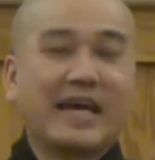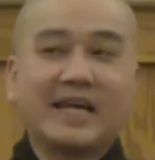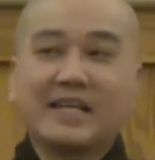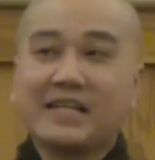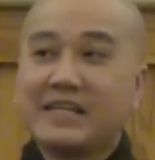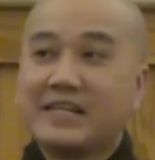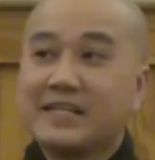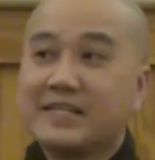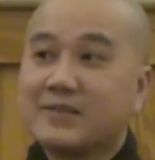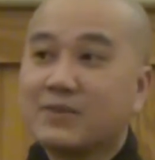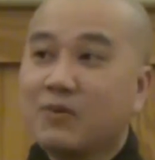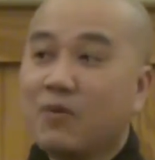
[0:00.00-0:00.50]

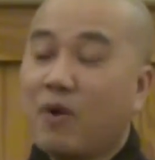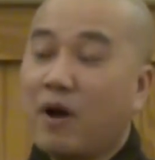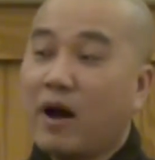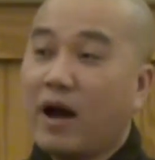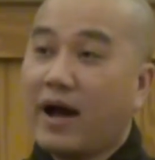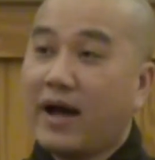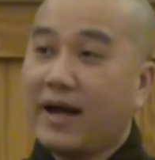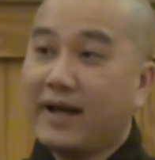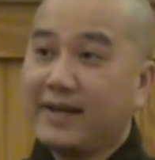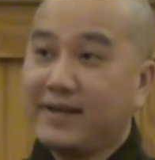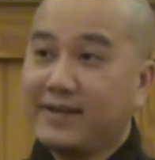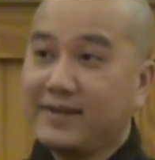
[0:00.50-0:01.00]
That is
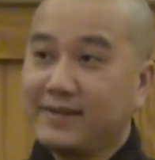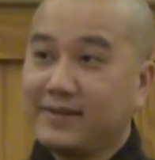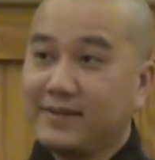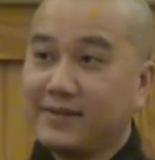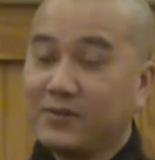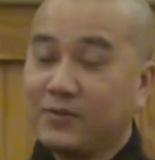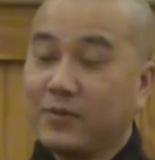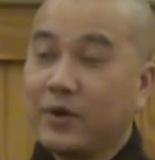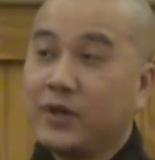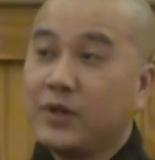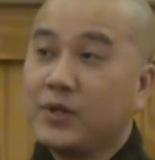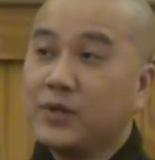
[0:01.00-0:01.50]
why
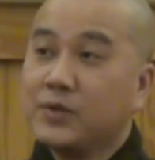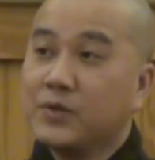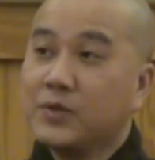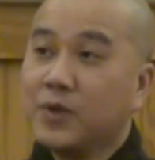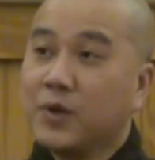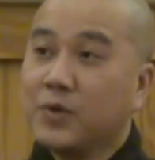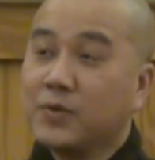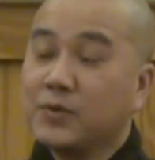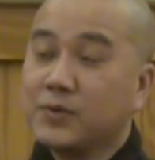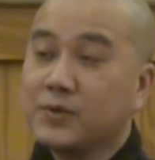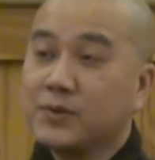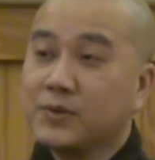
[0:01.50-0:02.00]
when you
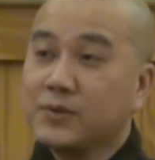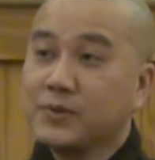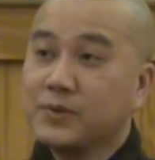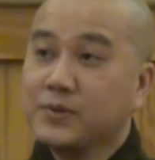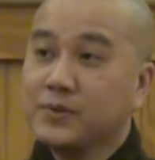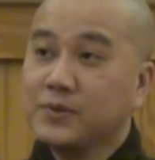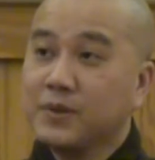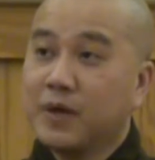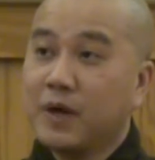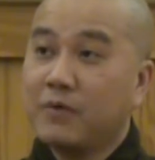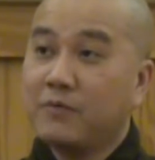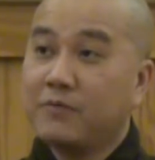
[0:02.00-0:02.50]
go
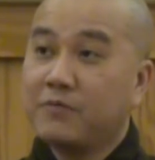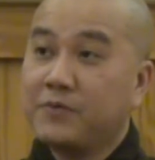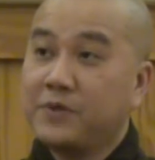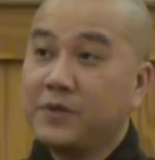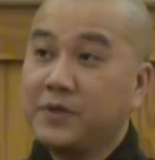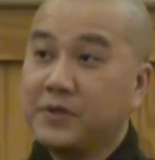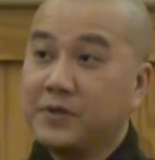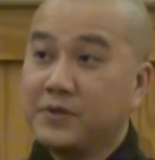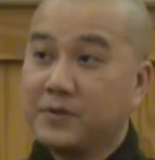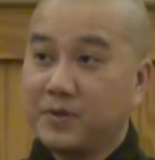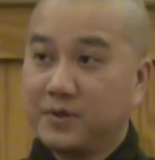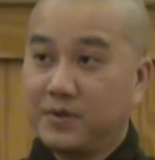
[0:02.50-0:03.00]
to a
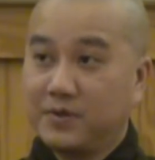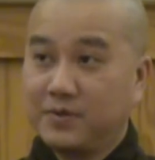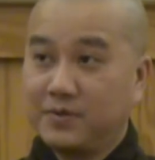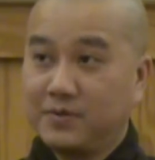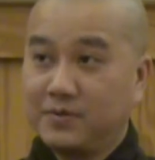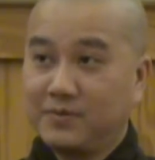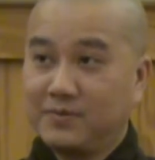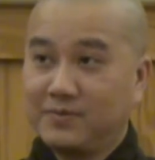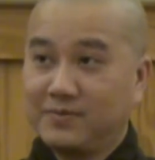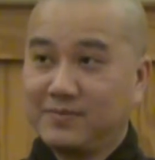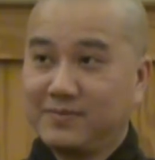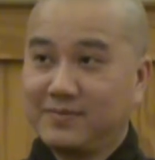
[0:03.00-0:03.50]

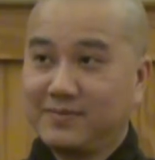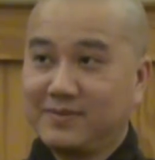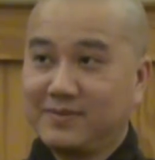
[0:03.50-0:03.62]
funeral,